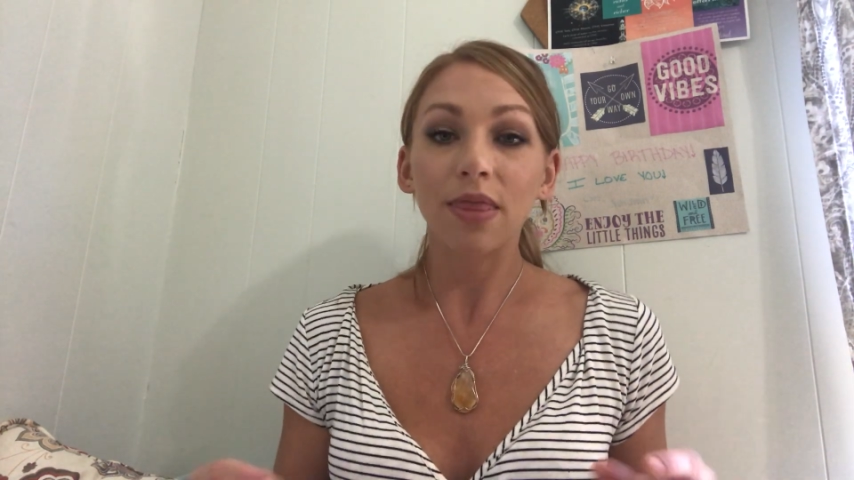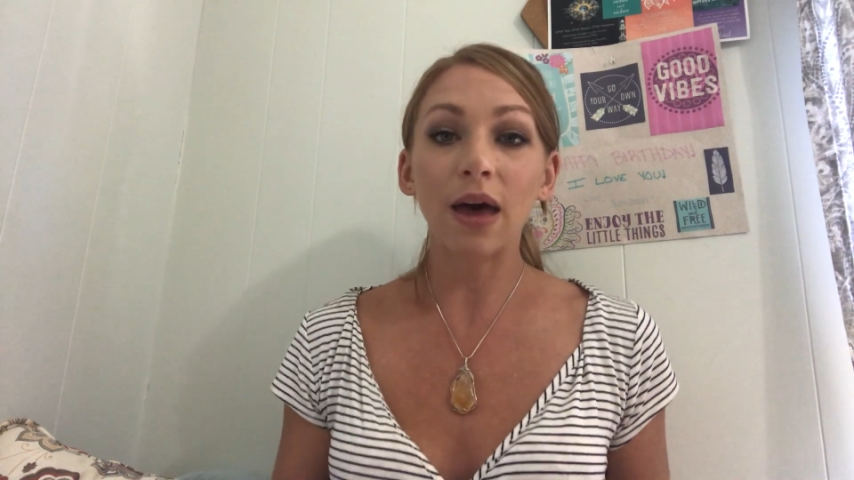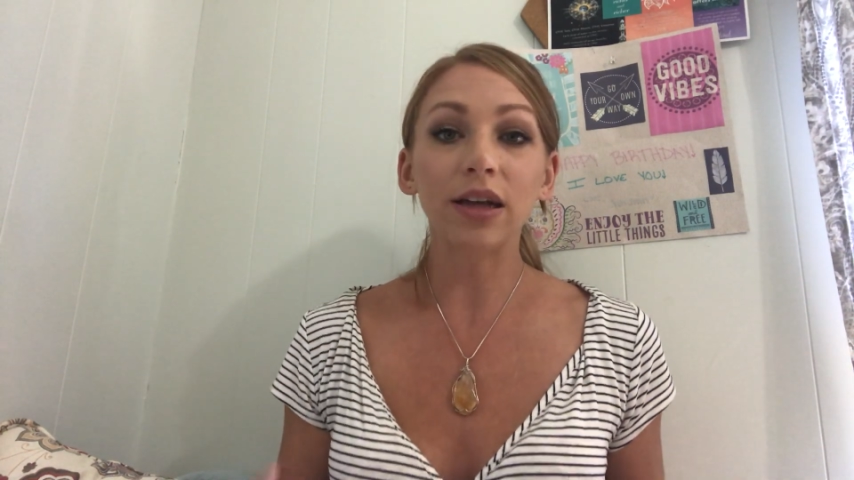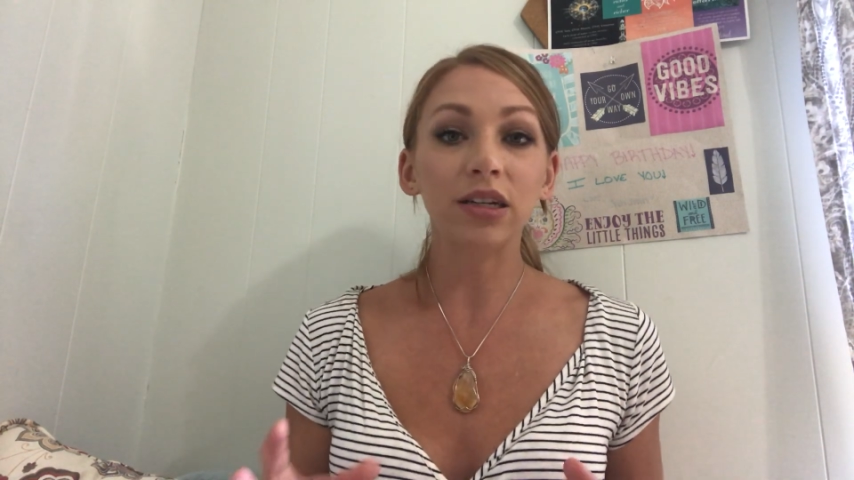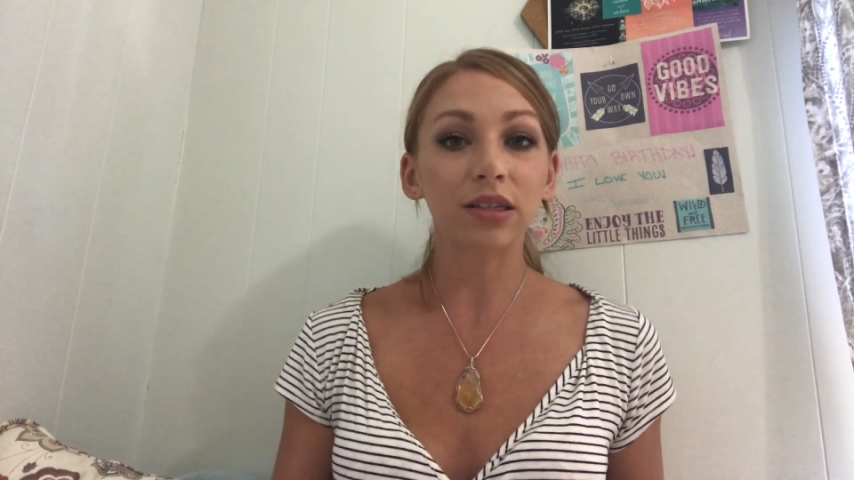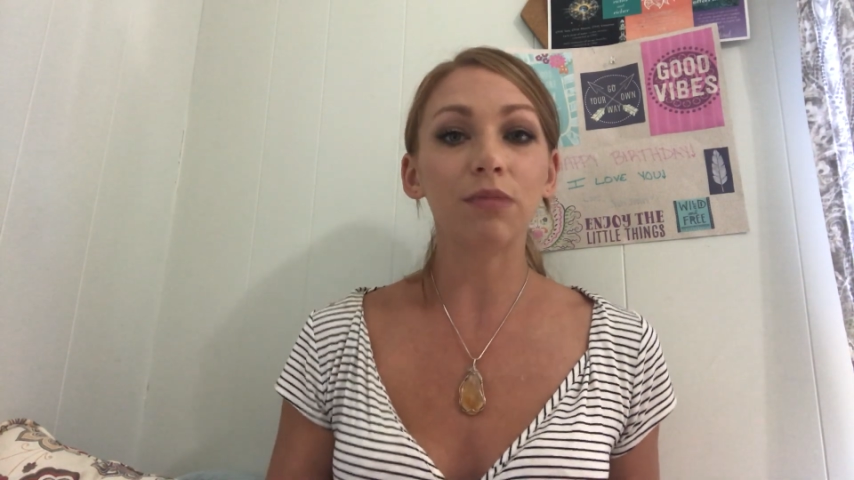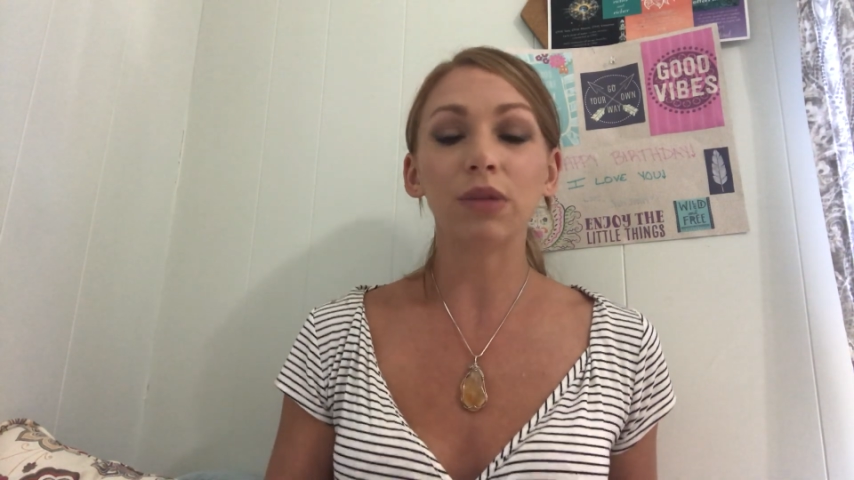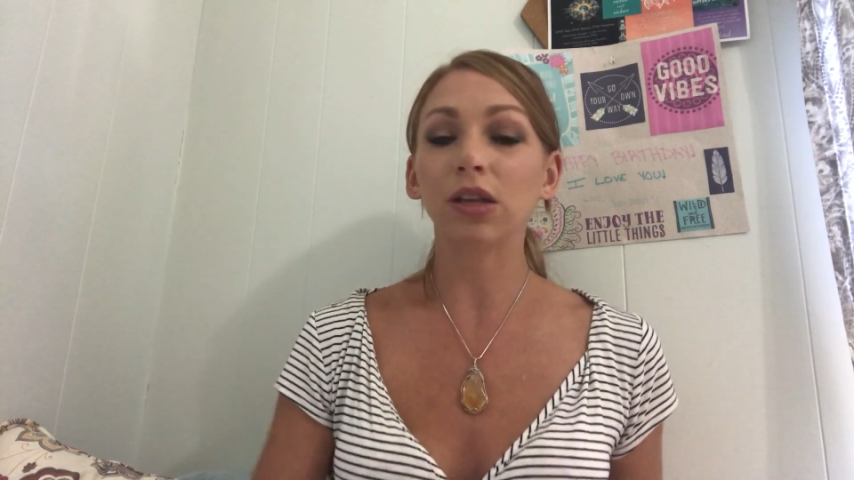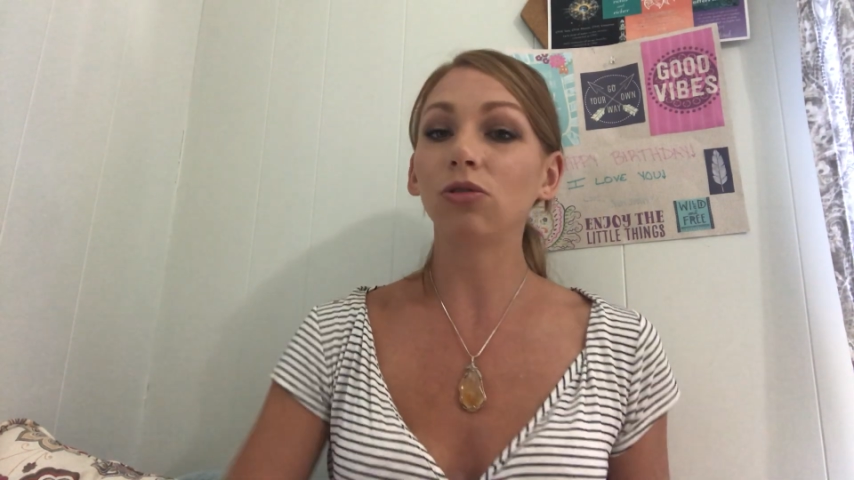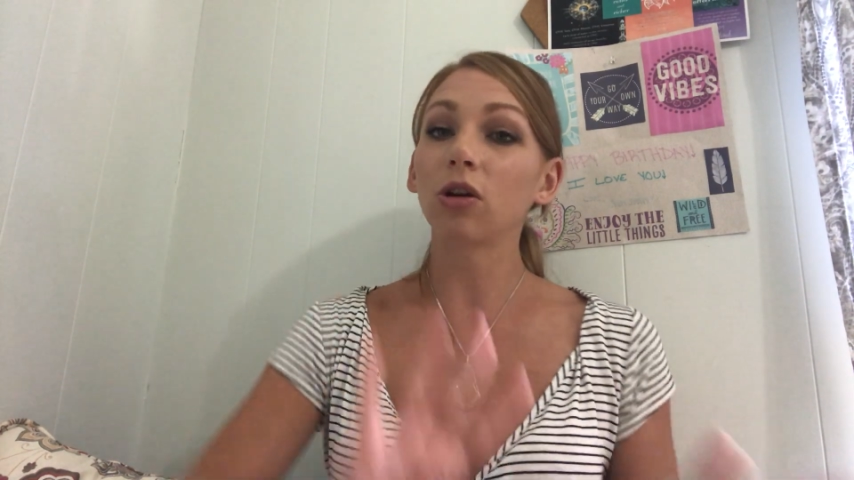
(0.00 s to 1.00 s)
That doesn't
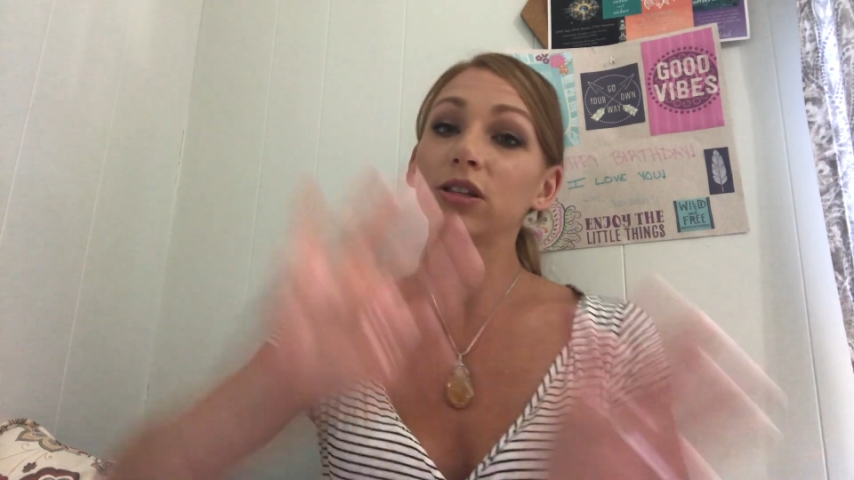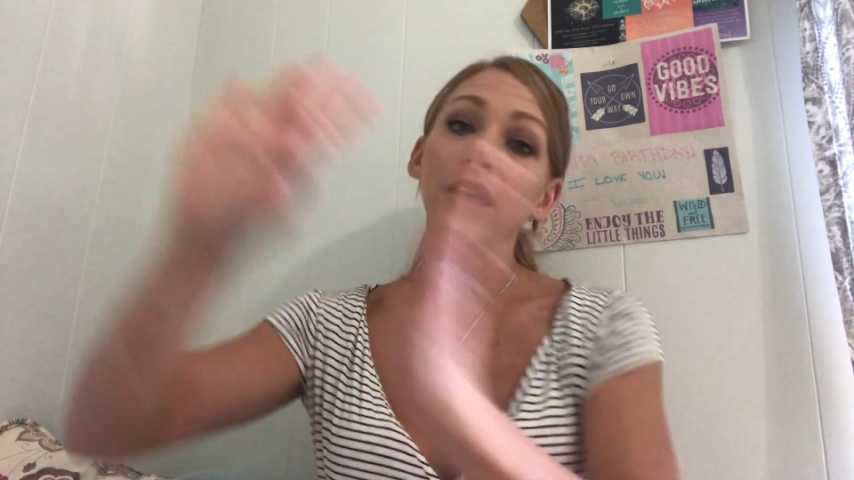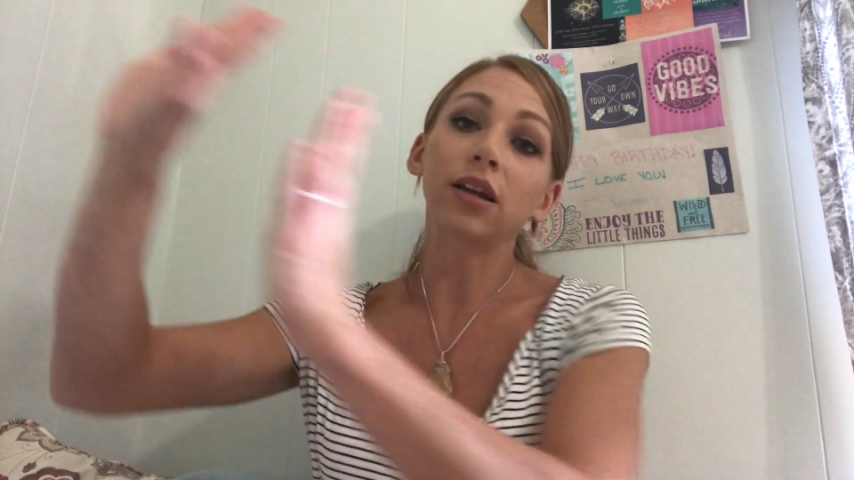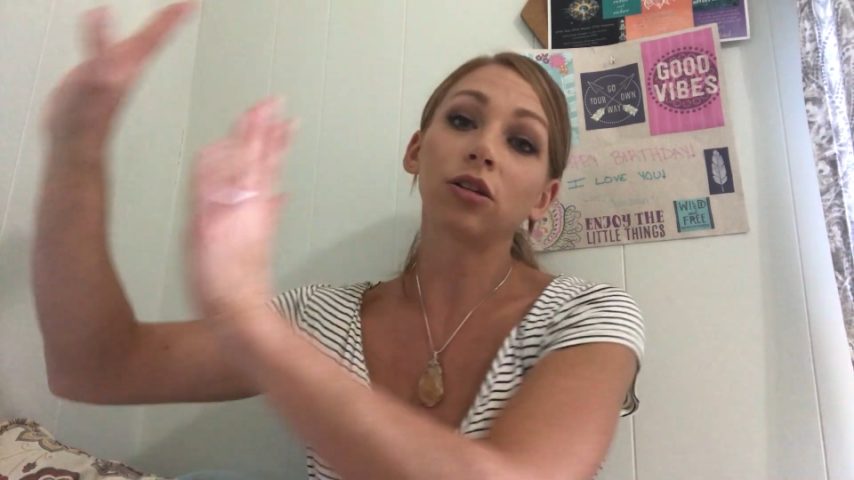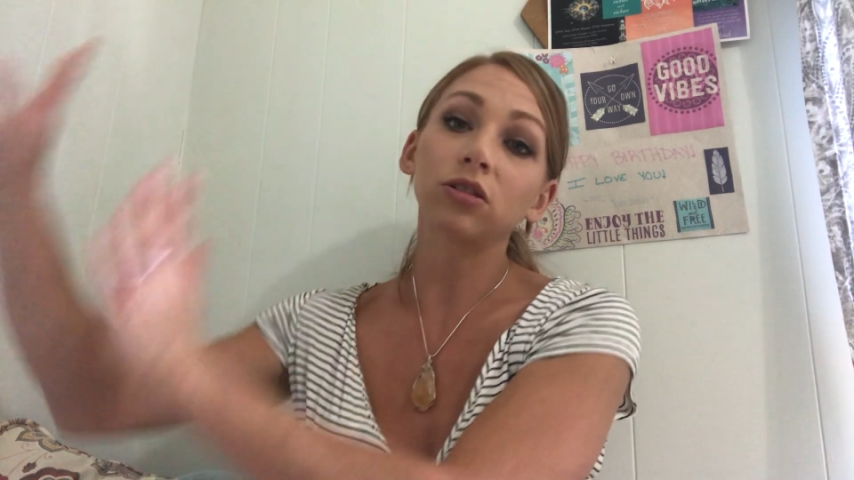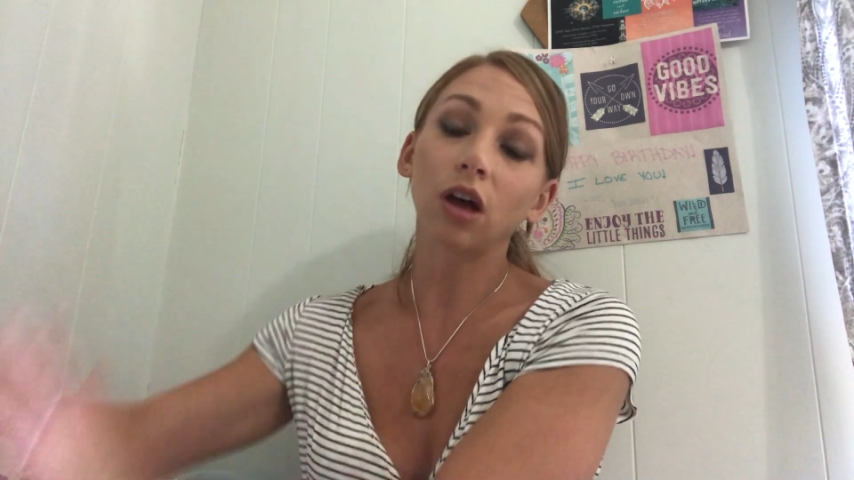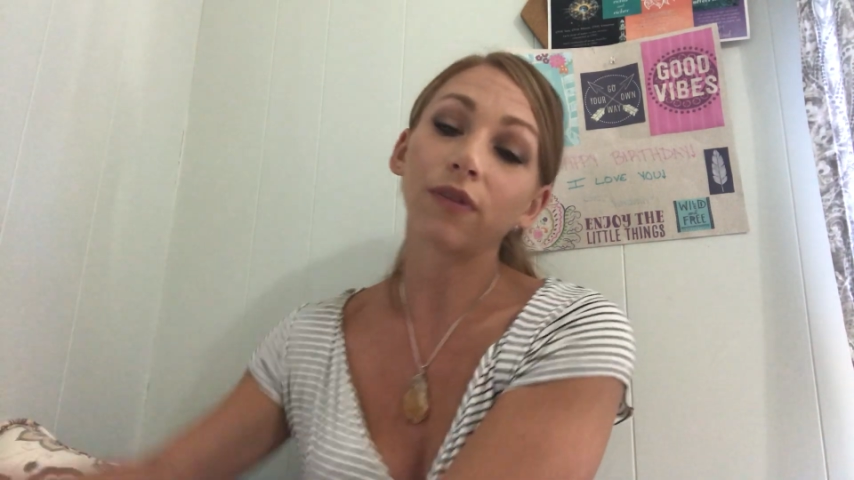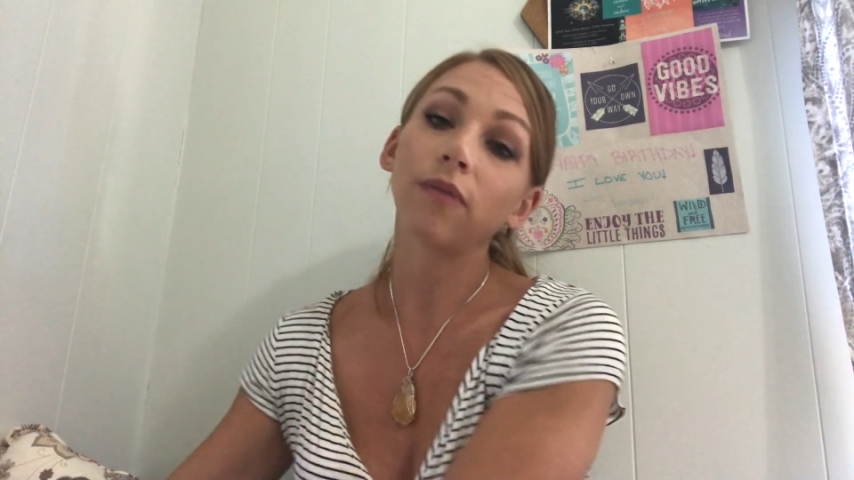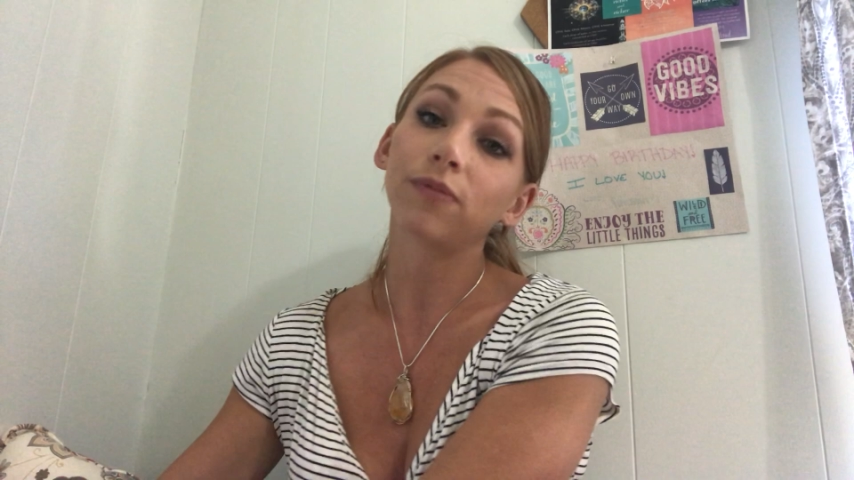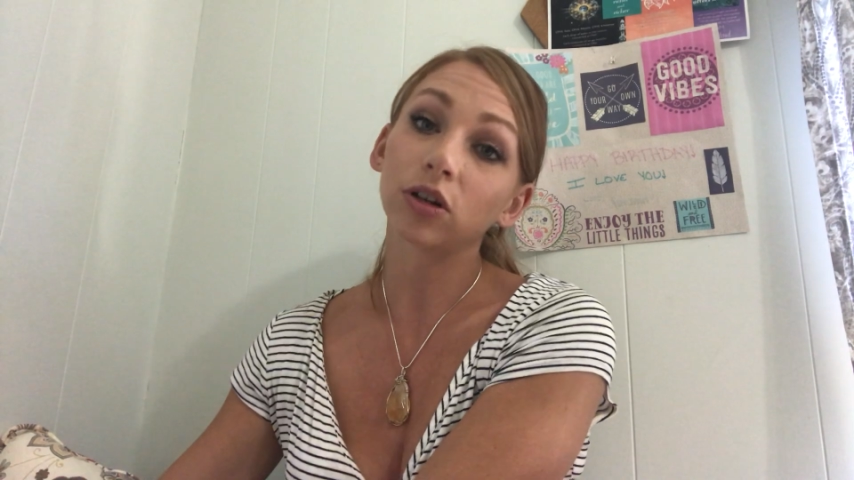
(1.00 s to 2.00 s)
mean you're setting yourself up